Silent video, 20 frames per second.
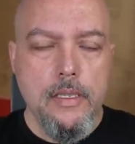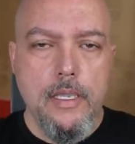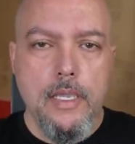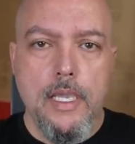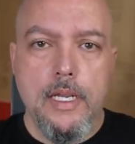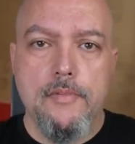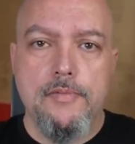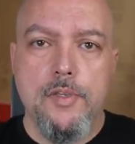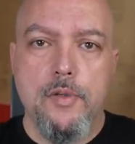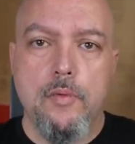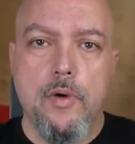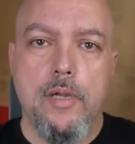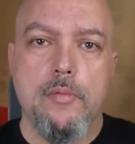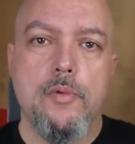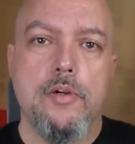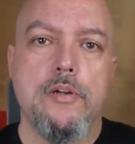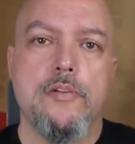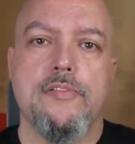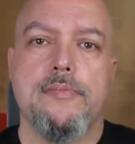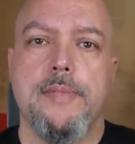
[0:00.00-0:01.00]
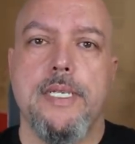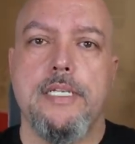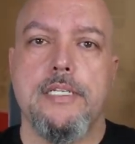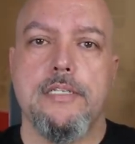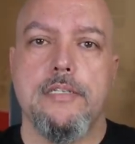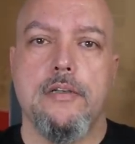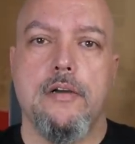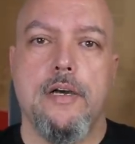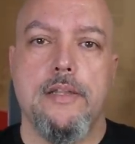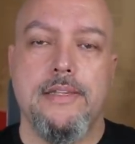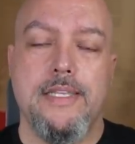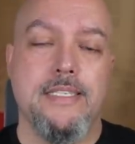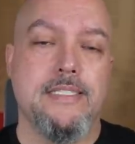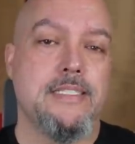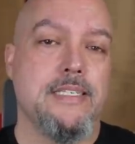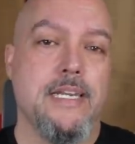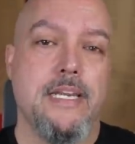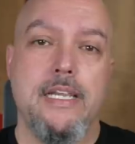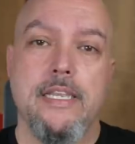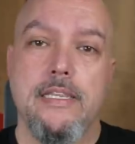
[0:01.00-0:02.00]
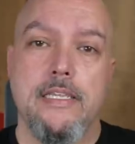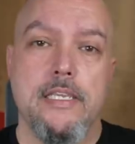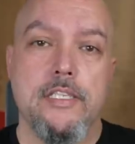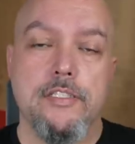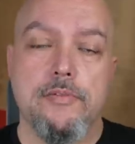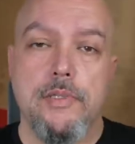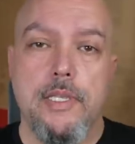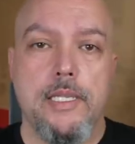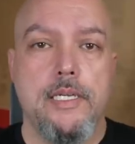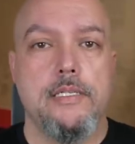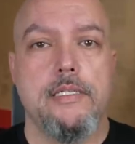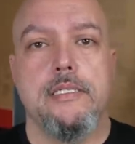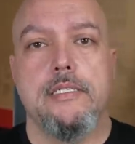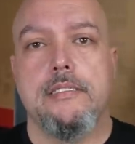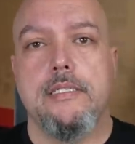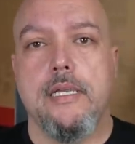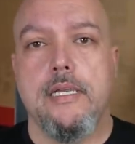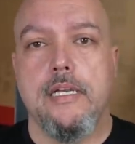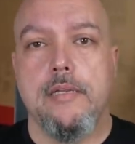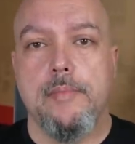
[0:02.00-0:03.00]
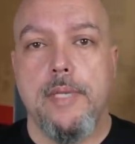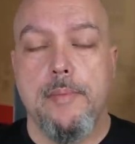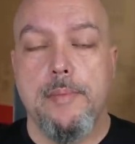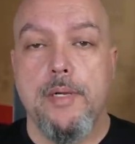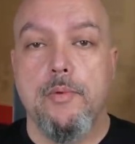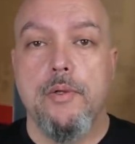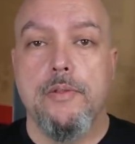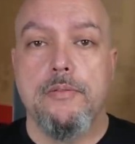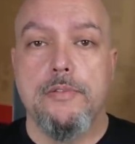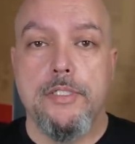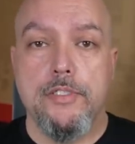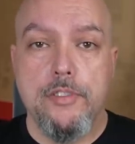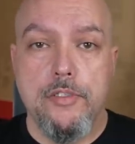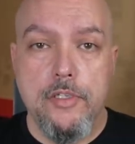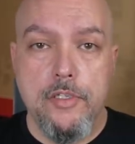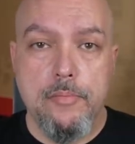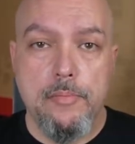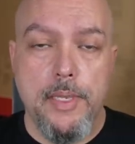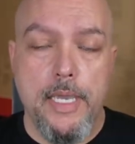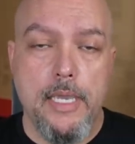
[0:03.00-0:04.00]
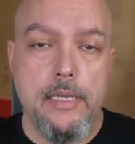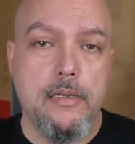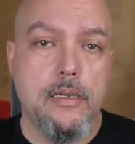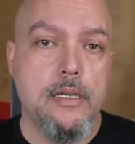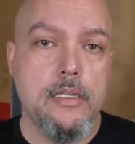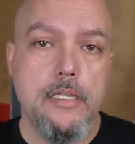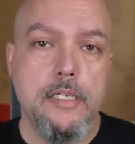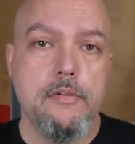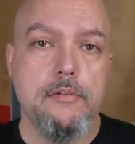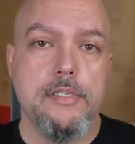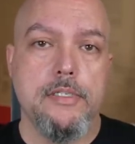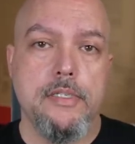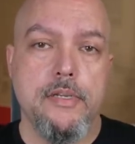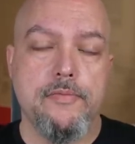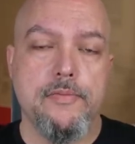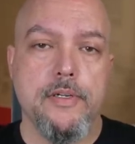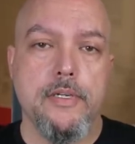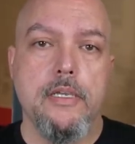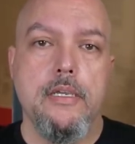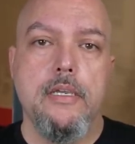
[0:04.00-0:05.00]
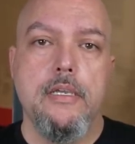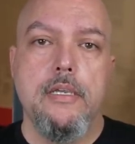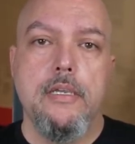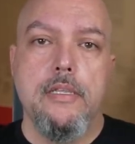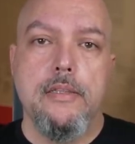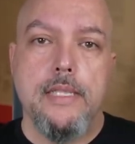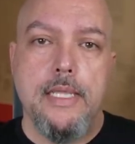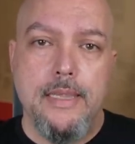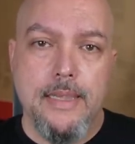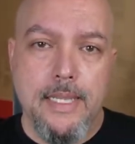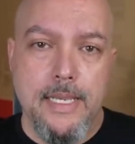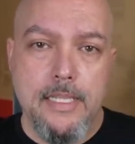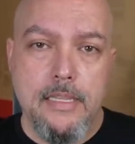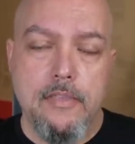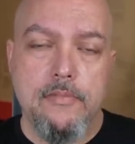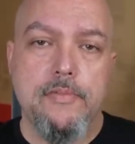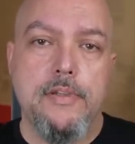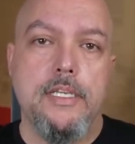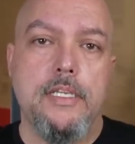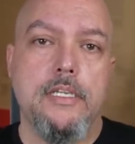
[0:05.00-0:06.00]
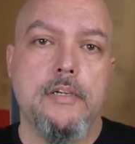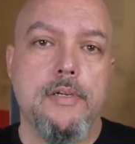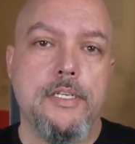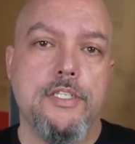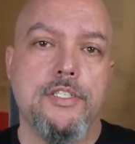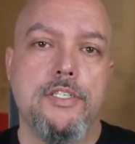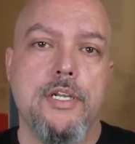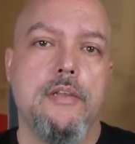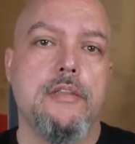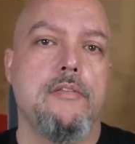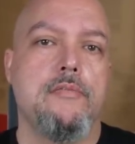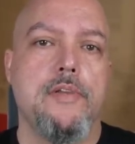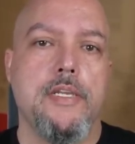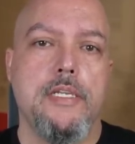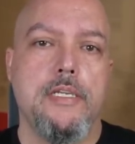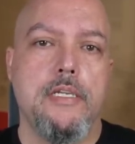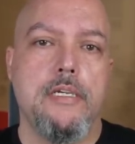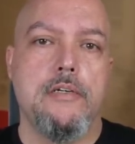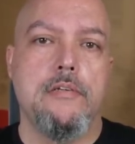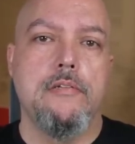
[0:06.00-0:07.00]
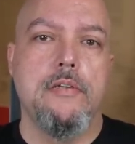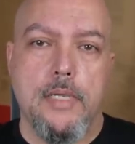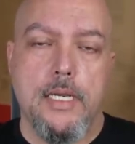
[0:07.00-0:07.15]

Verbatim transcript: And if you want more information on this and anything else related to the Second Amendment, whether it's good, bad, ugly, or indifferent, then like the video and share the video.